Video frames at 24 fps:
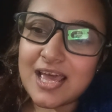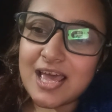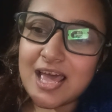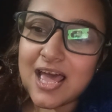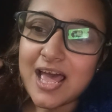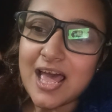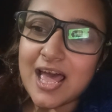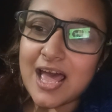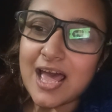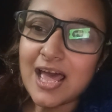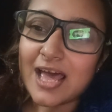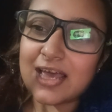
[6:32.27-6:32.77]

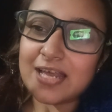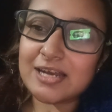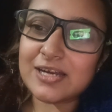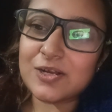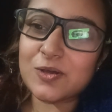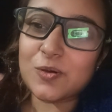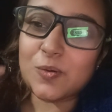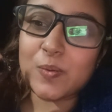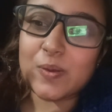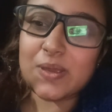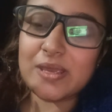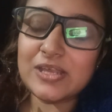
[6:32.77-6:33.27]
and
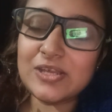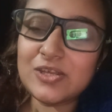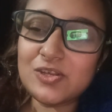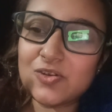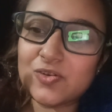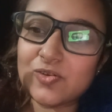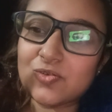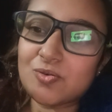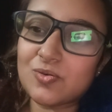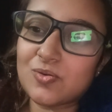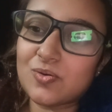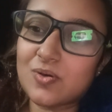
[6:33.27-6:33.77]
going
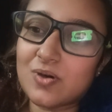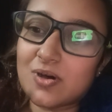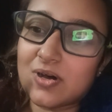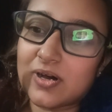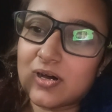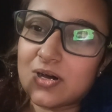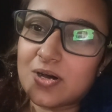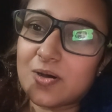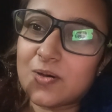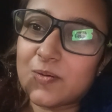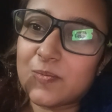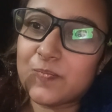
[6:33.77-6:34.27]
through
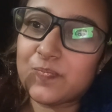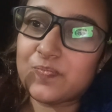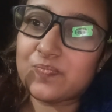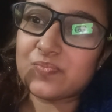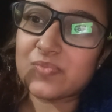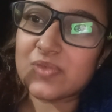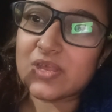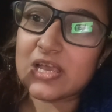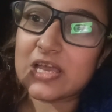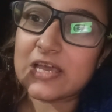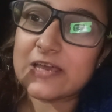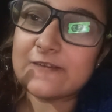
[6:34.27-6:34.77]
a
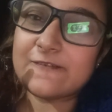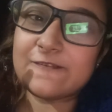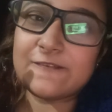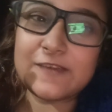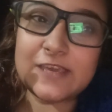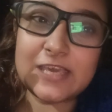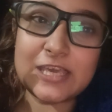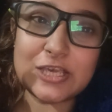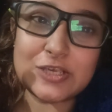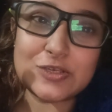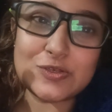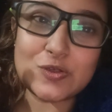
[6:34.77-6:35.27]

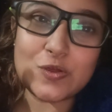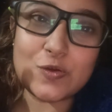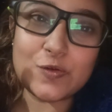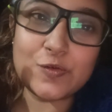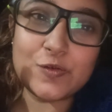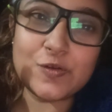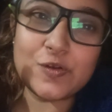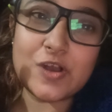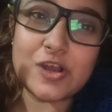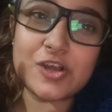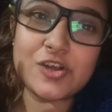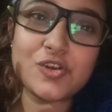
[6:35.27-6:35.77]
phase of
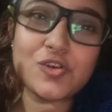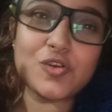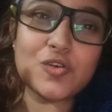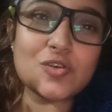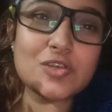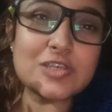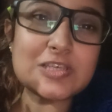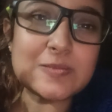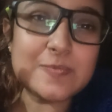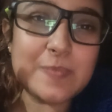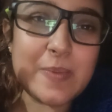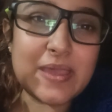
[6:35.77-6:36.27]

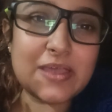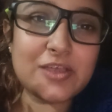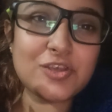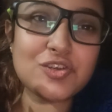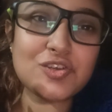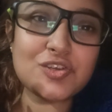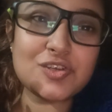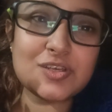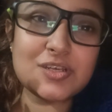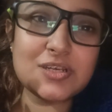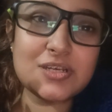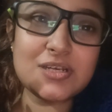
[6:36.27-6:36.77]

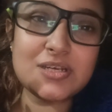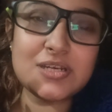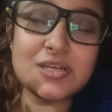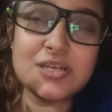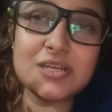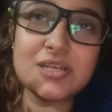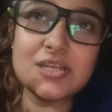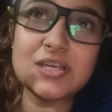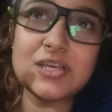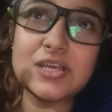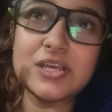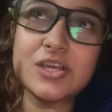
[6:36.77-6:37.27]
retrospection
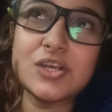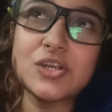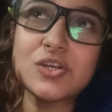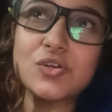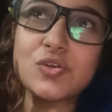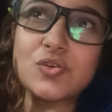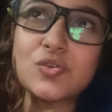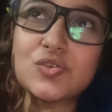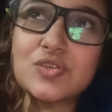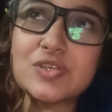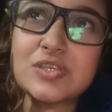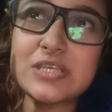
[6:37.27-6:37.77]

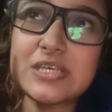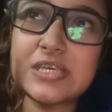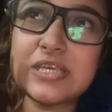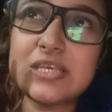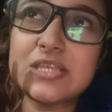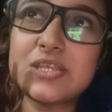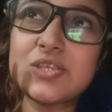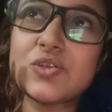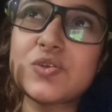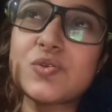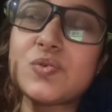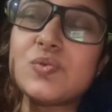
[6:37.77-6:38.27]
to see
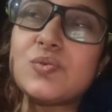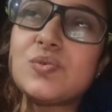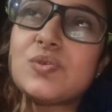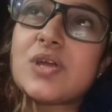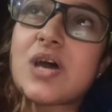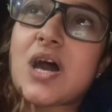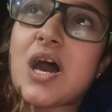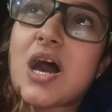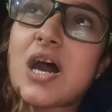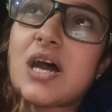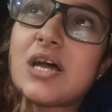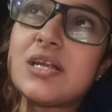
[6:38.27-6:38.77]
through the
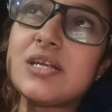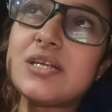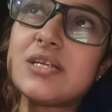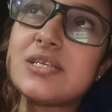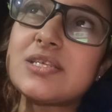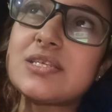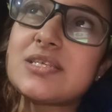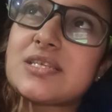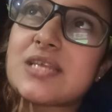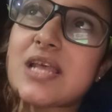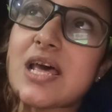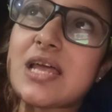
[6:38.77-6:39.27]

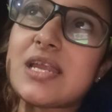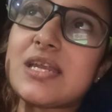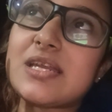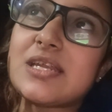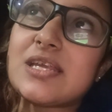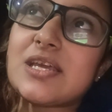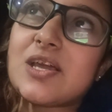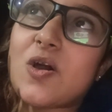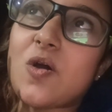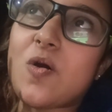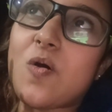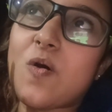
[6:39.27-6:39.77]

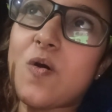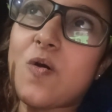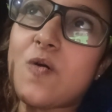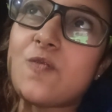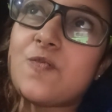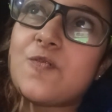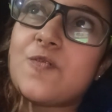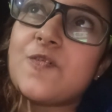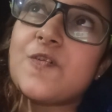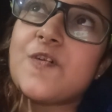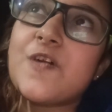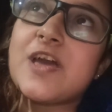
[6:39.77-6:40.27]
understanding
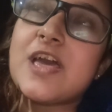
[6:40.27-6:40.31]
of